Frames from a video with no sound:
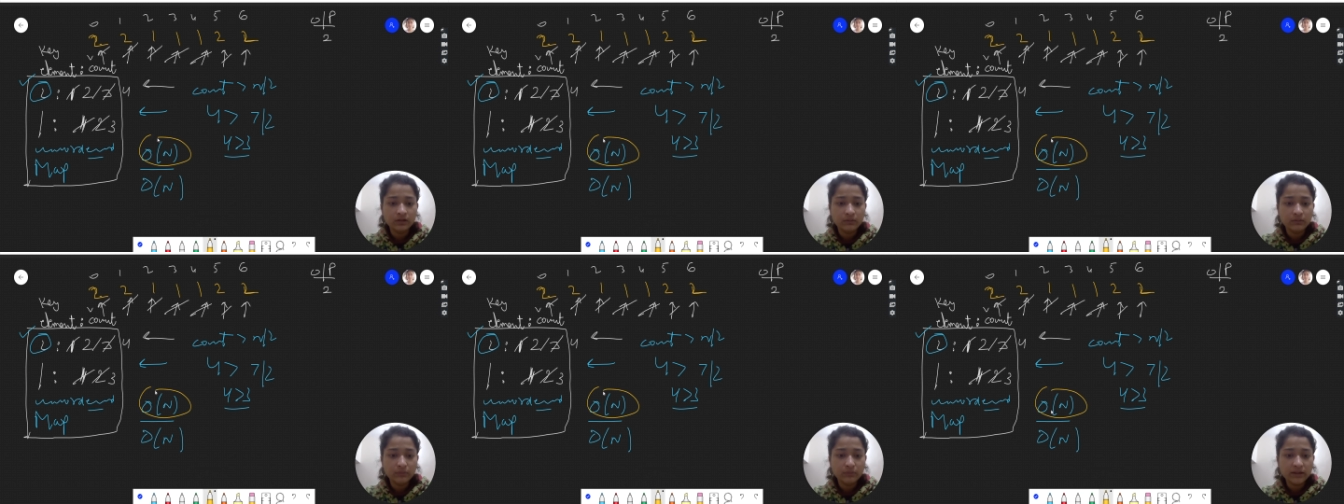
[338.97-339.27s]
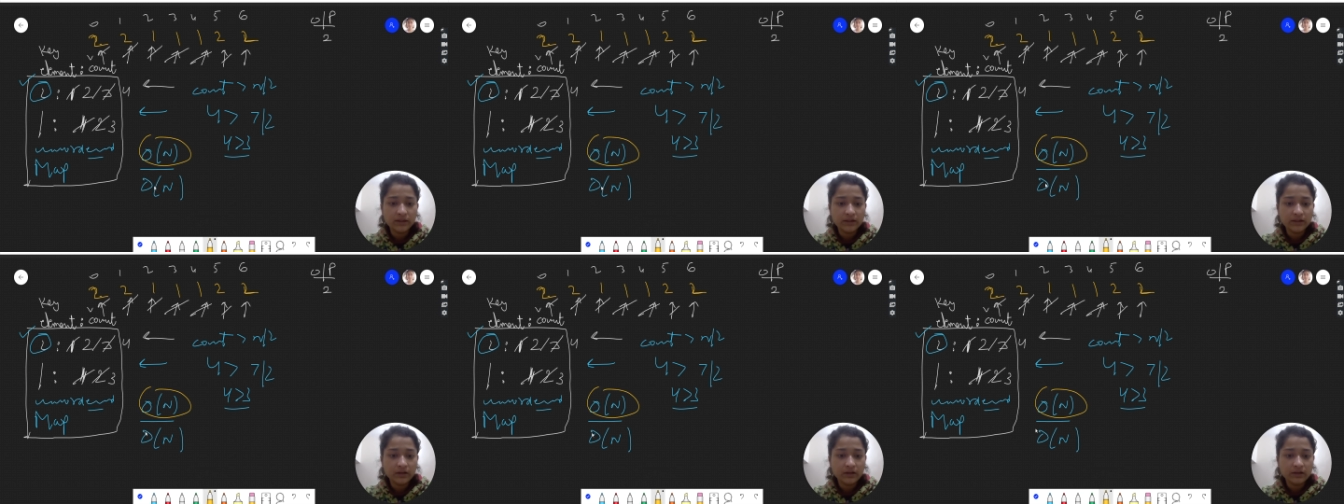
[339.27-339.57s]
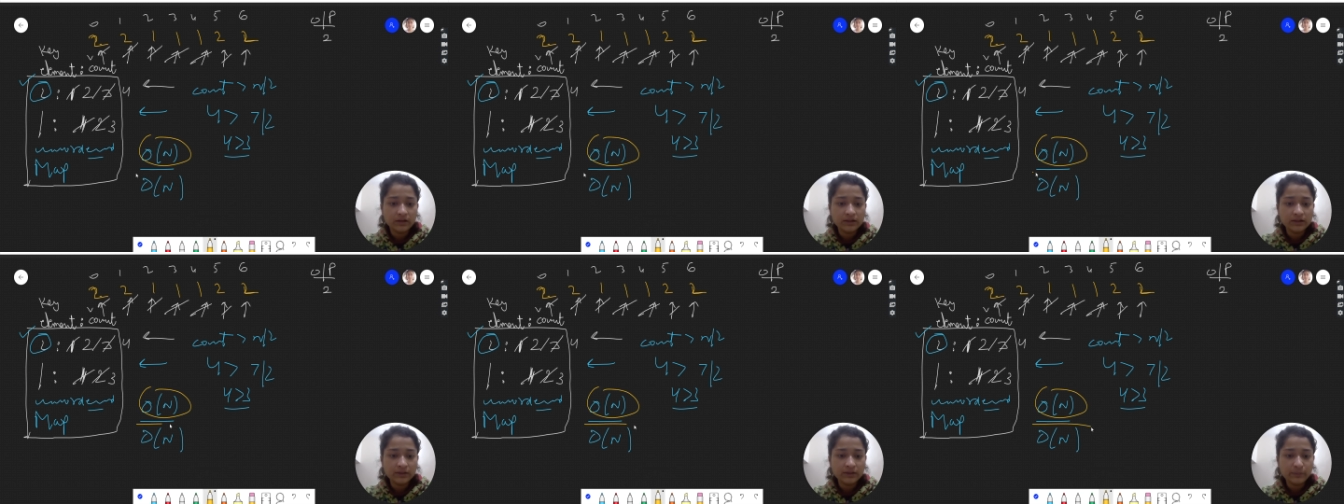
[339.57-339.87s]
but
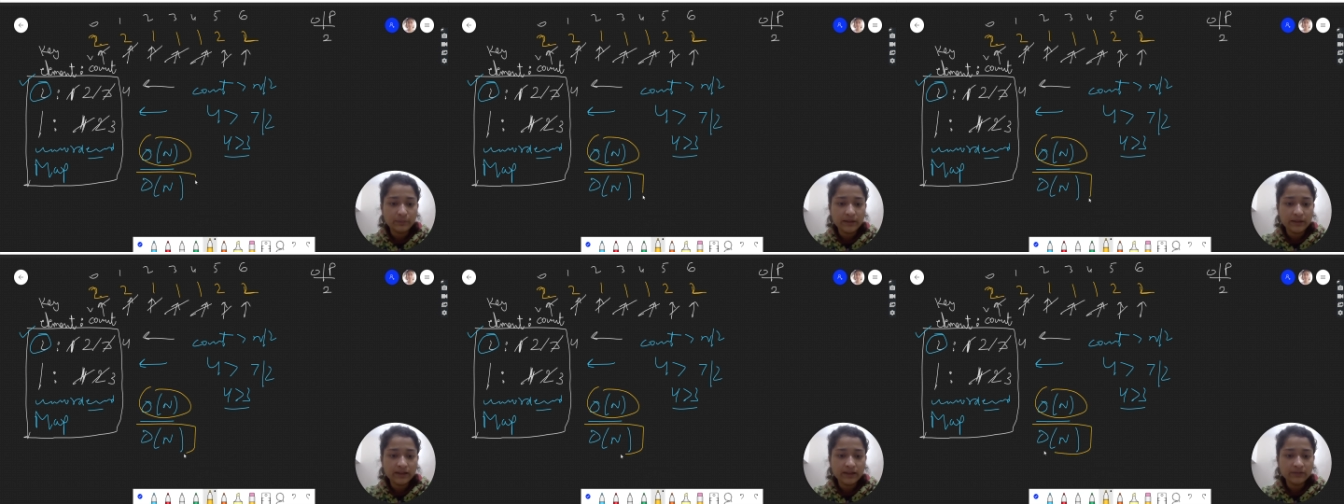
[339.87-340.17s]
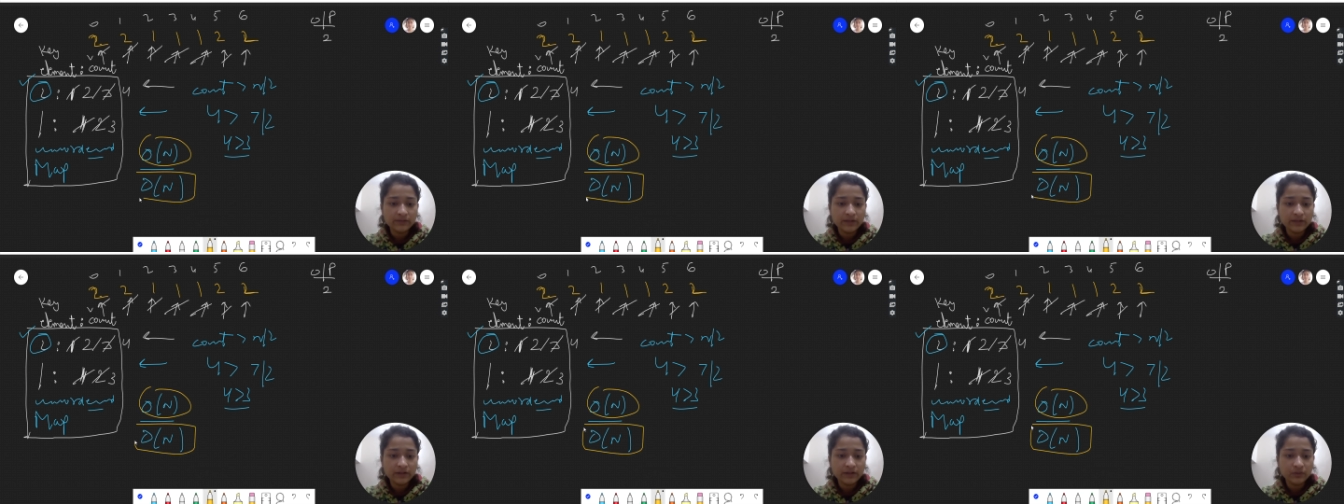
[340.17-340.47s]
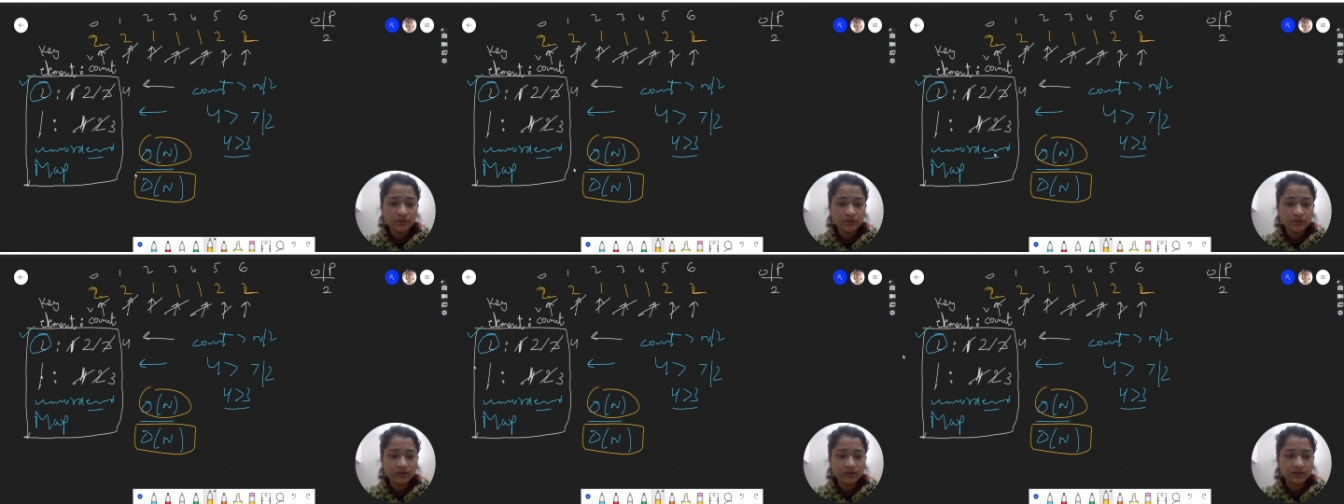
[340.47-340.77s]
this space we are
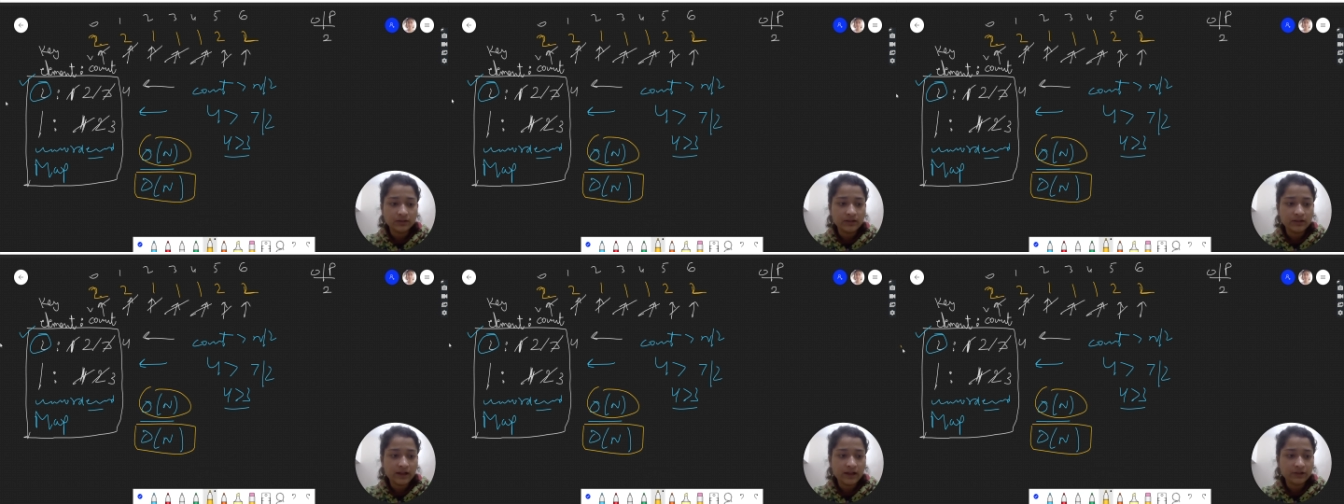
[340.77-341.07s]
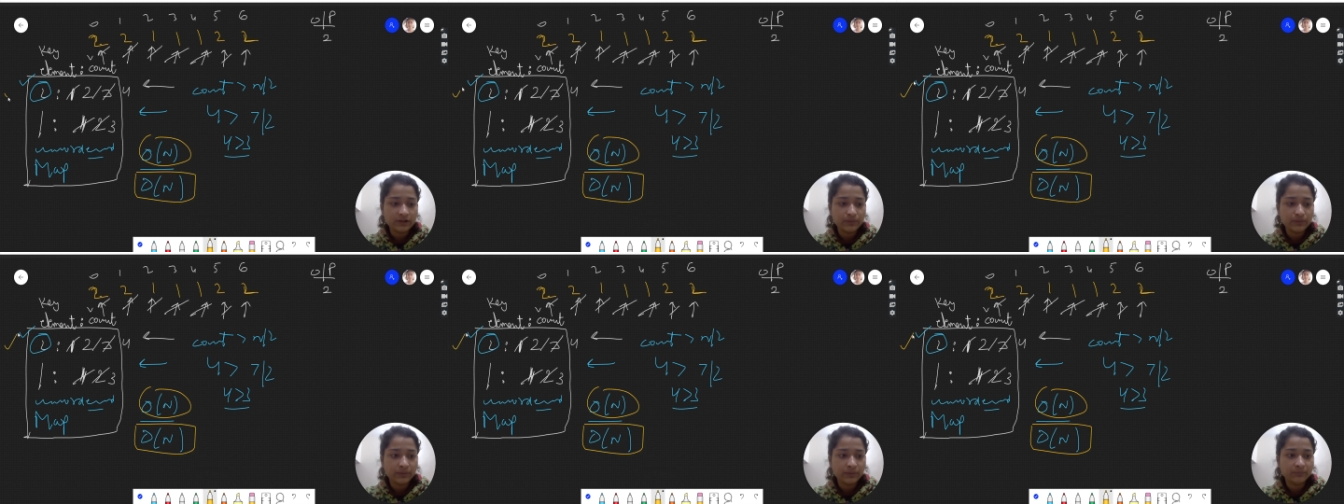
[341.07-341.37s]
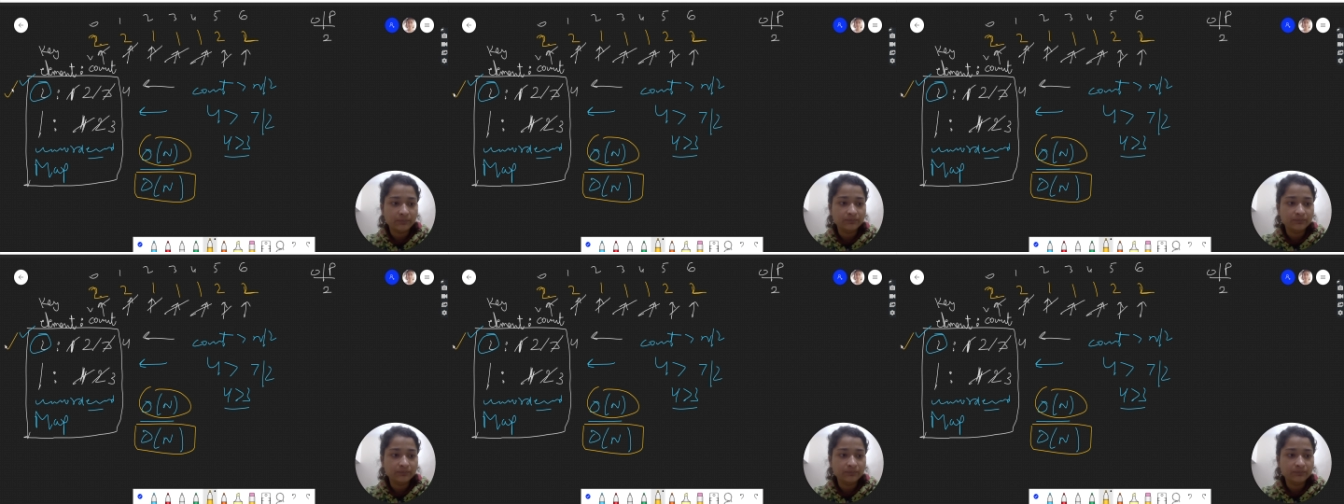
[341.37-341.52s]
using, this hash map,